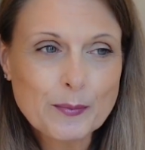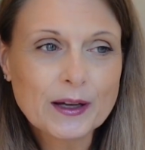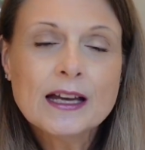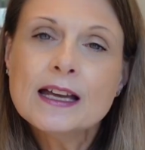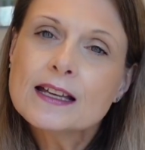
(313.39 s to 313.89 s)

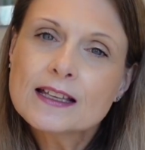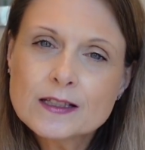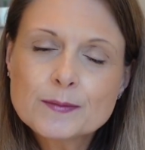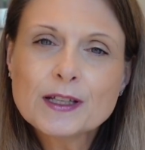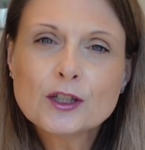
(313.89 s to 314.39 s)
but
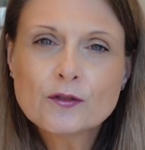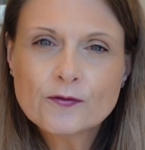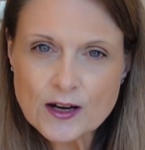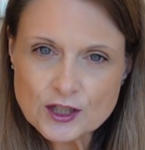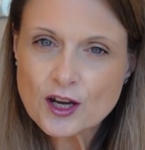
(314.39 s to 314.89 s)
gives me
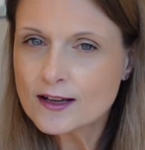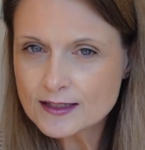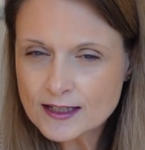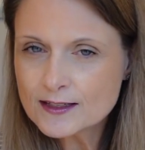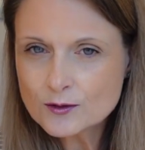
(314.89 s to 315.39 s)
fresh
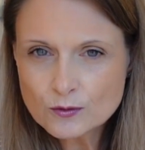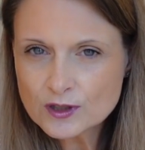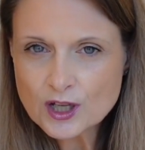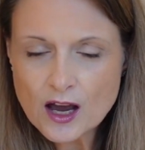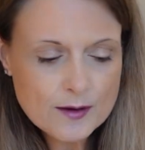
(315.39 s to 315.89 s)
ideas all
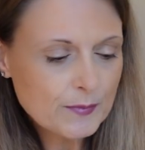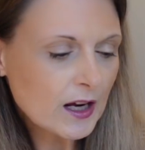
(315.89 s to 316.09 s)
the time,